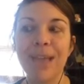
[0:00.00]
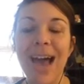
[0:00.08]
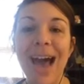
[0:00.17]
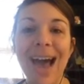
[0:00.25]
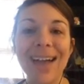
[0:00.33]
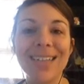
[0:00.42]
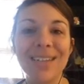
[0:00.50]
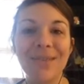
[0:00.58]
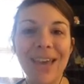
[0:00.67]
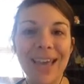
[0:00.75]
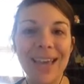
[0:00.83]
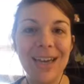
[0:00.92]

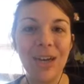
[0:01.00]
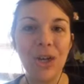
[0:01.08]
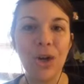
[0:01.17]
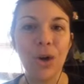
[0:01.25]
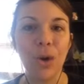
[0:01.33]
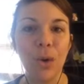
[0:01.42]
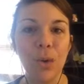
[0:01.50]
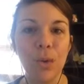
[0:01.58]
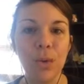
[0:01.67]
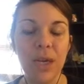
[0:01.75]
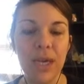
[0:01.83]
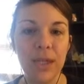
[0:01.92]
activate your
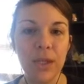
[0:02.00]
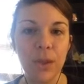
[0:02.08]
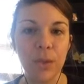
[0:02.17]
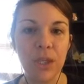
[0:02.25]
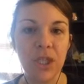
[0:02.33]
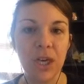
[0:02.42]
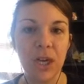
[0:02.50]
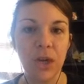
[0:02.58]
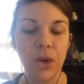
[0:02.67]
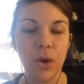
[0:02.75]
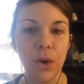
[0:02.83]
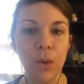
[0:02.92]
own intuition
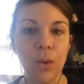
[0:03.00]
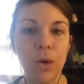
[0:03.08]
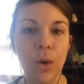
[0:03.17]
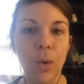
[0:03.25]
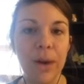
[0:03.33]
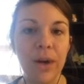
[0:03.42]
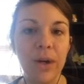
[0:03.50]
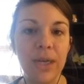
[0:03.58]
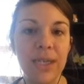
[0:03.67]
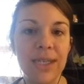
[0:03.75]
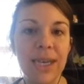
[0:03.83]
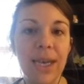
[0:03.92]
and your own
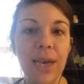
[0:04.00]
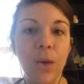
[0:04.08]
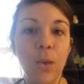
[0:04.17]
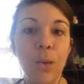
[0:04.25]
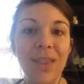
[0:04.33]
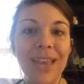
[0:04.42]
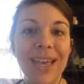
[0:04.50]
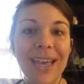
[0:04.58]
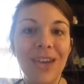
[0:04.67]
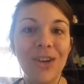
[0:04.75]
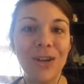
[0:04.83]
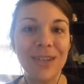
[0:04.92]
awareness
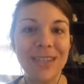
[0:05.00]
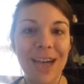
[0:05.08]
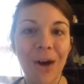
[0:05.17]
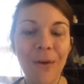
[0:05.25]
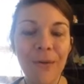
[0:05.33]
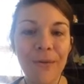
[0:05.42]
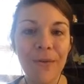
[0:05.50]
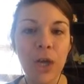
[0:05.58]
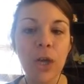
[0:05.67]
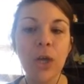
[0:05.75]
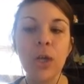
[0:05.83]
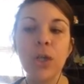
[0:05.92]
within yourself,
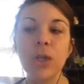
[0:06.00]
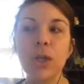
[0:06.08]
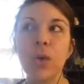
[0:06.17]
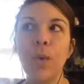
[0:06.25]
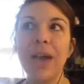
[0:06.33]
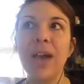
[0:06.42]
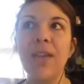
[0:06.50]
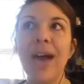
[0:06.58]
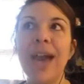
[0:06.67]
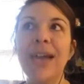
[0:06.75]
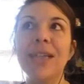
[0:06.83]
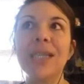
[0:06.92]
to where
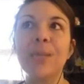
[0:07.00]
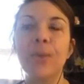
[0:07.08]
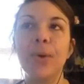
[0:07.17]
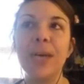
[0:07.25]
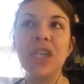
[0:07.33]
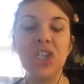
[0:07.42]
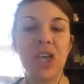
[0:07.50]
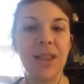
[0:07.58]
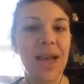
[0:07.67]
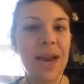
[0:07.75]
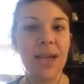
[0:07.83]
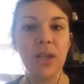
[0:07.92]
that inspiration,
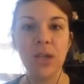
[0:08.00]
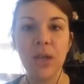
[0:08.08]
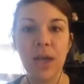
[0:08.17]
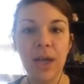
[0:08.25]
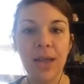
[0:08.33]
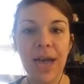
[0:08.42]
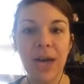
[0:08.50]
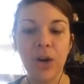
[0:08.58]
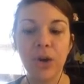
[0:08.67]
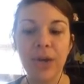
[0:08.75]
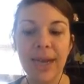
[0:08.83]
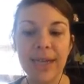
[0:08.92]
that
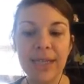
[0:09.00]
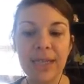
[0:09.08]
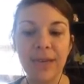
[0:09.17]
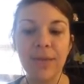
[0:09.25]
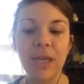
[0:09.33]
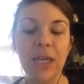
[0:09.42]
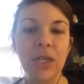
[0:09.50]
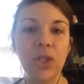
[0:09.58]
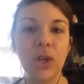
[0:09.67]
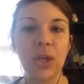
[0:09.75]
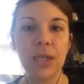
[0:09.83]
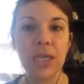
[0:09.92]
creativity
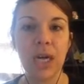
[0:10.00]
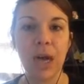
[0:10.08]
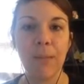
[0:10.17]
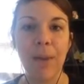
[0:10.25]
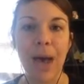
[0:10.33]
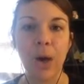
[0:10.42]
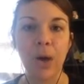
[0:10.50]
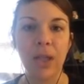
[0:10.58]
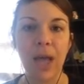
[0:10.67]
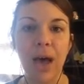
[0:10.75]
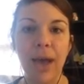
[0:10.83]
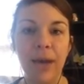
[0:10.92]
starts to come back
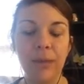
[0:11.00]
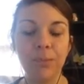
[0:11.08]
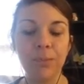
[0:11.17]
online.